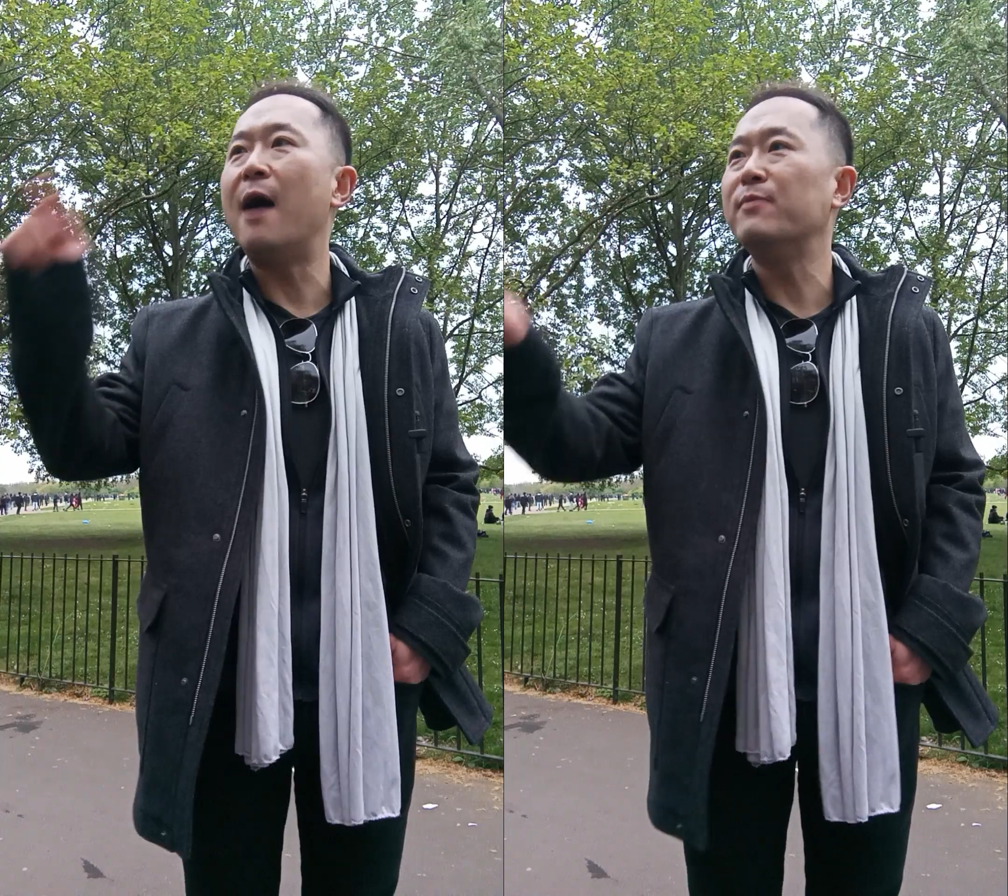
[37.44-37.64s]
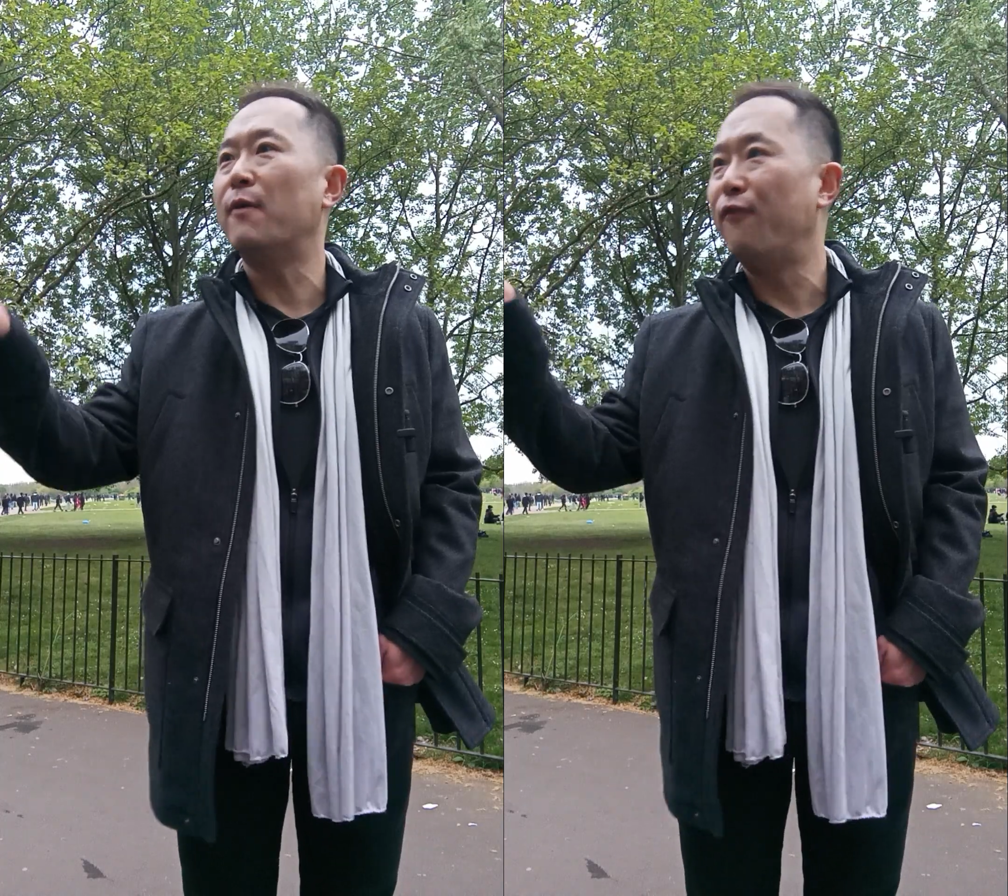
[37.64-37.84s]

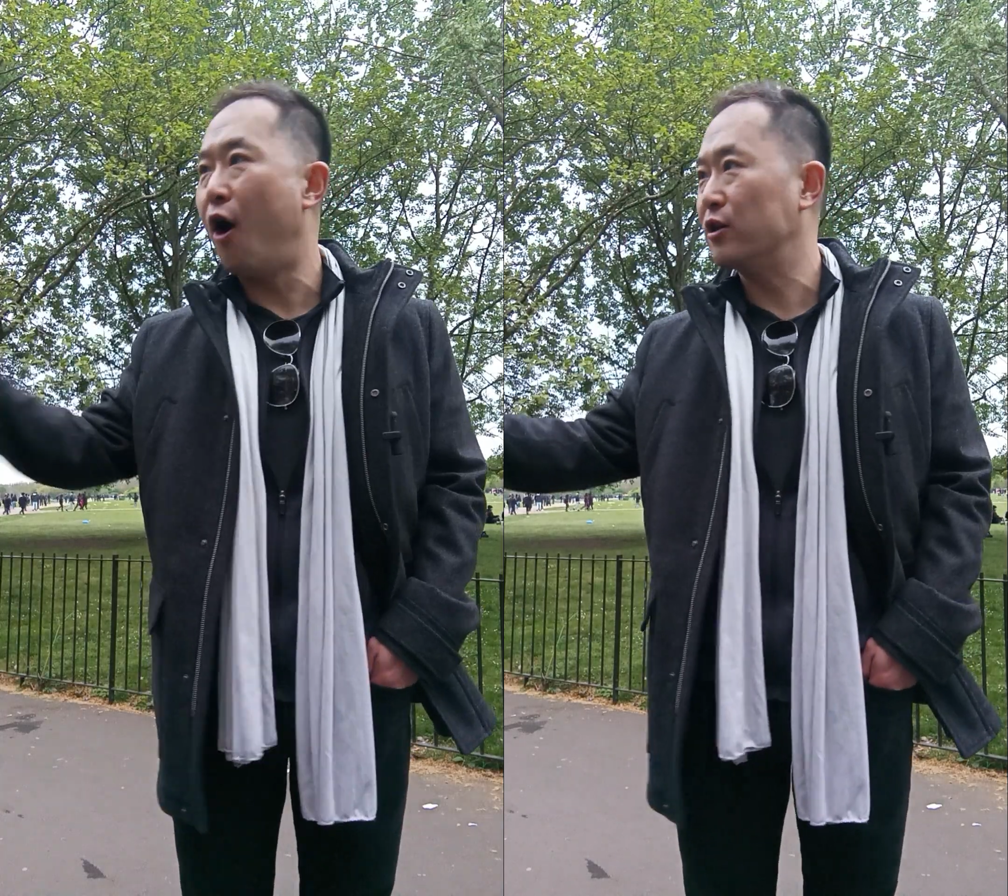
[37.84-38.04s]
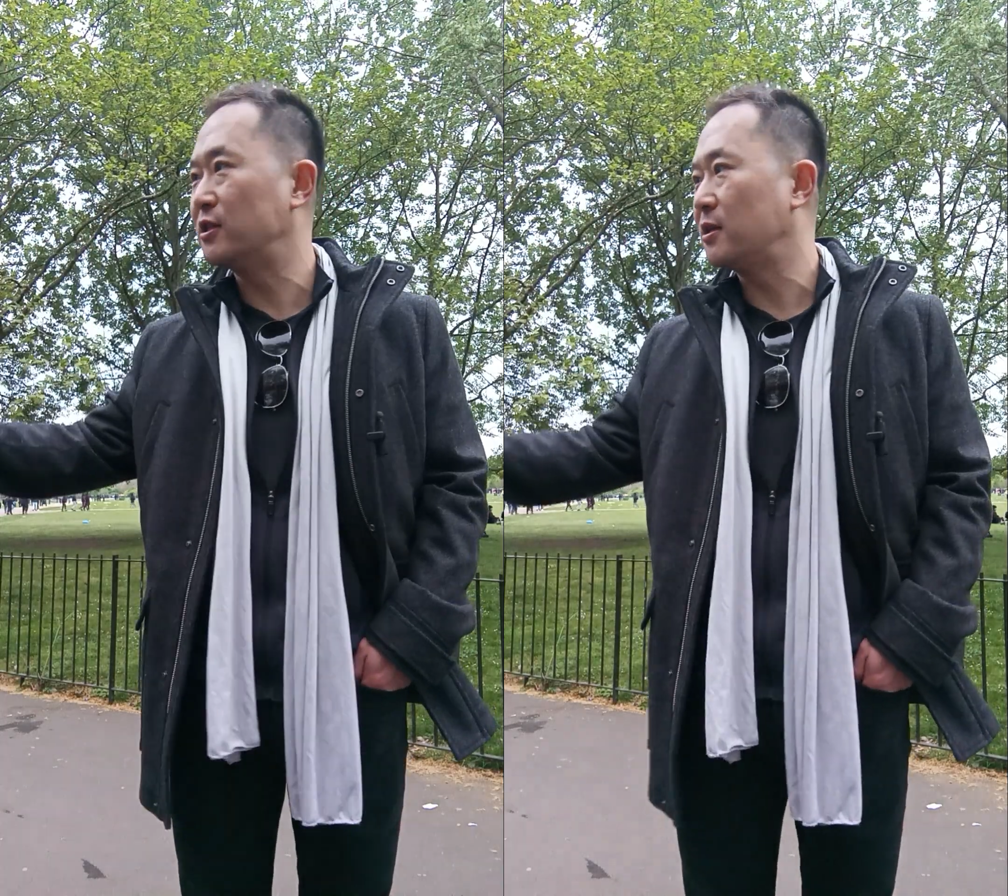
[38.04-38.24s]
force
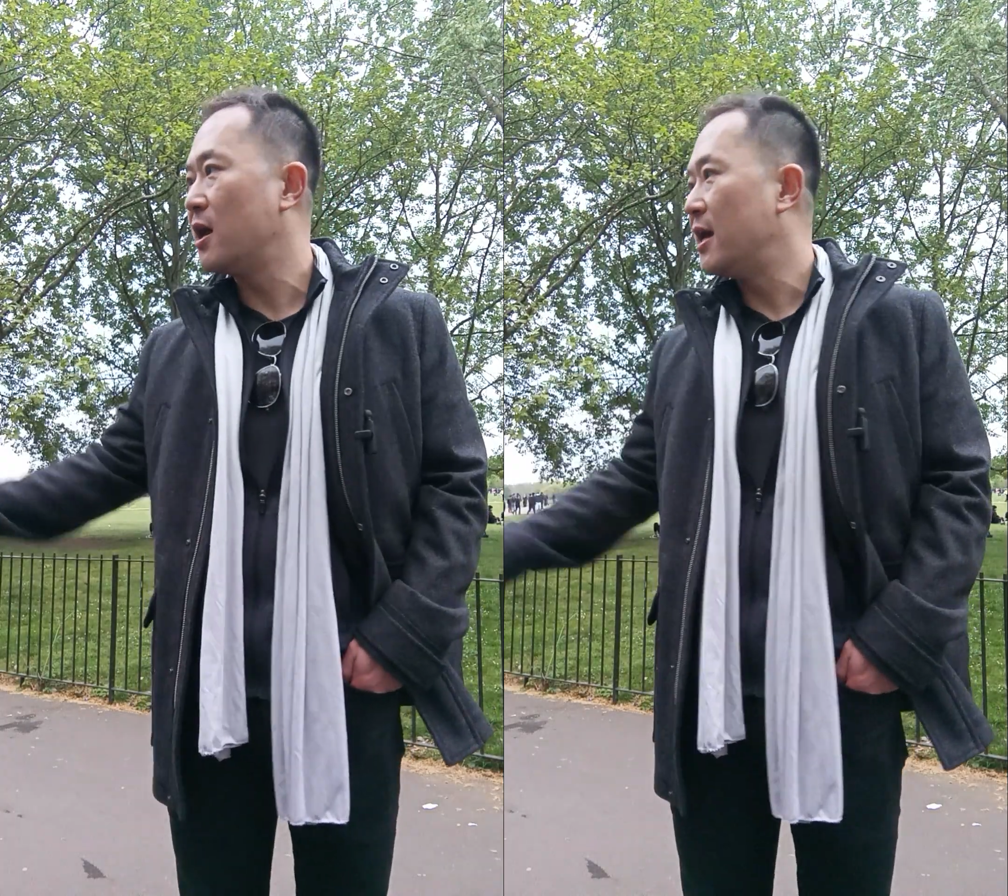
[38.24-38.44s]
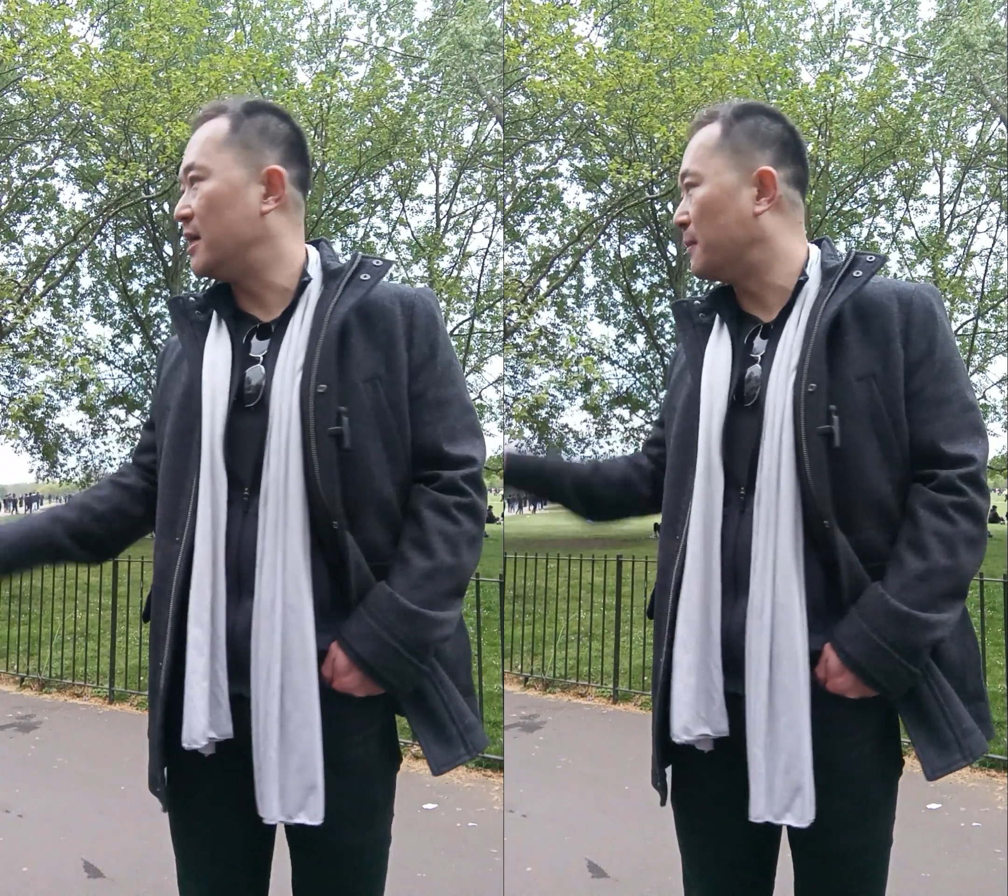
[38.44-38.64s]

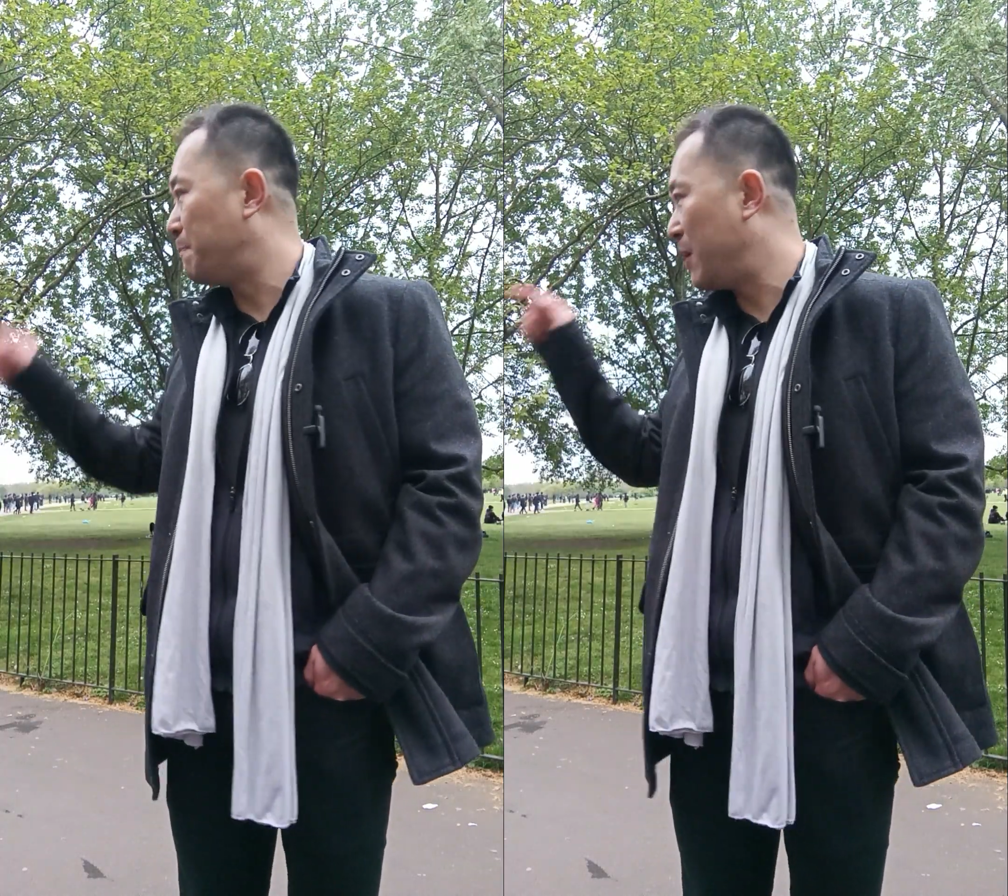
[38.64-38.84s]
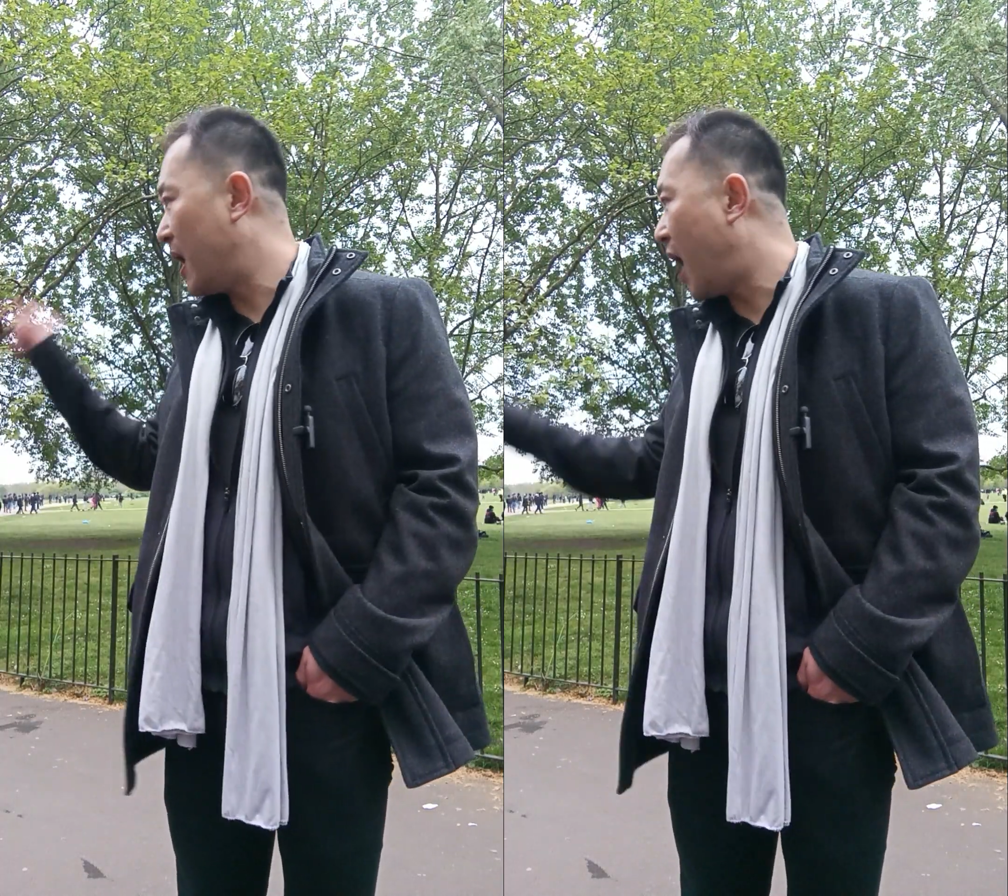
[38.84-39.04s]
is belong